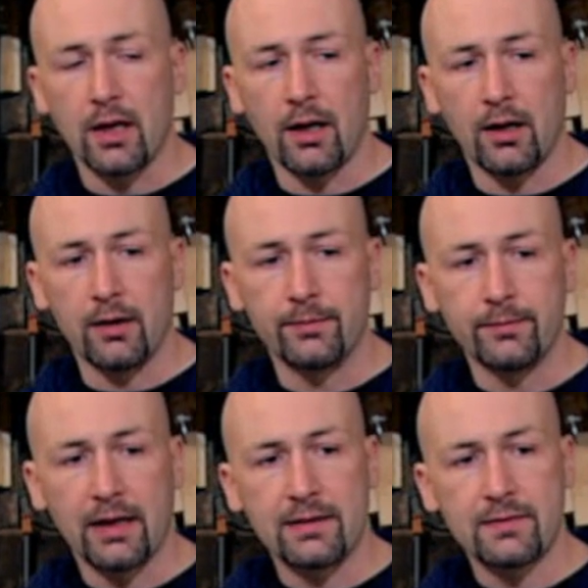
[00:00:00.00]
Uh,
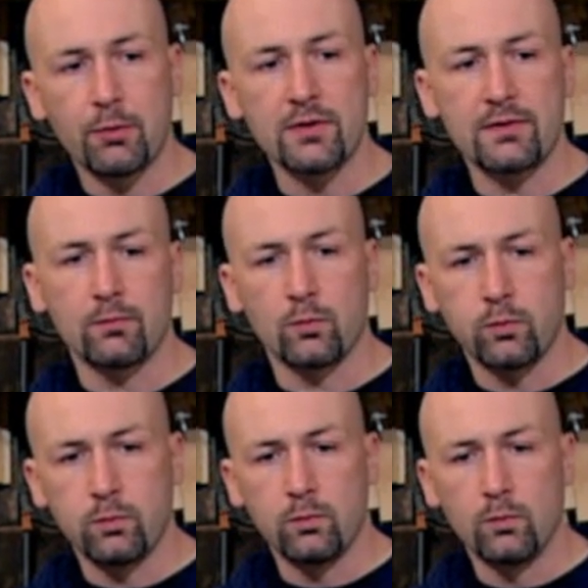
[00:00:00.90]
I suppose
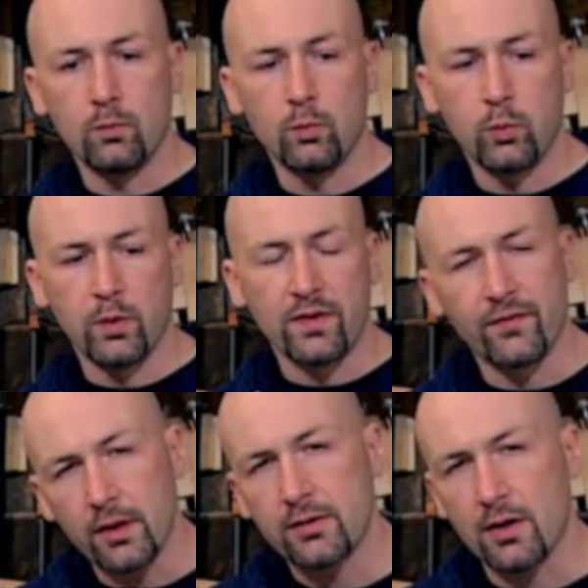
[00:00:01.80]
with the
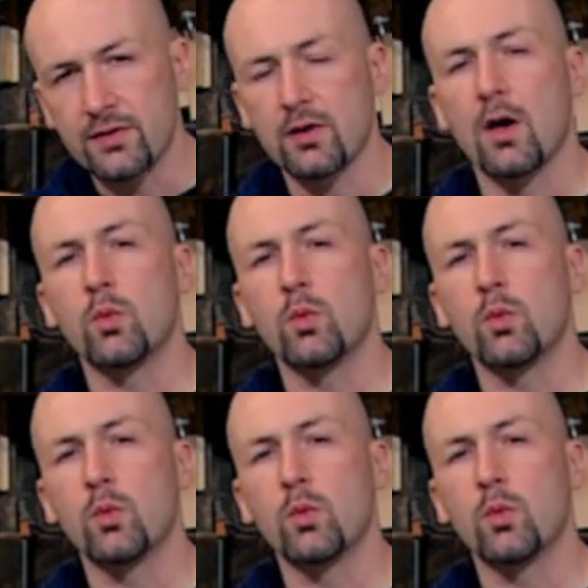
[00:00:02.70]
Veritas saw,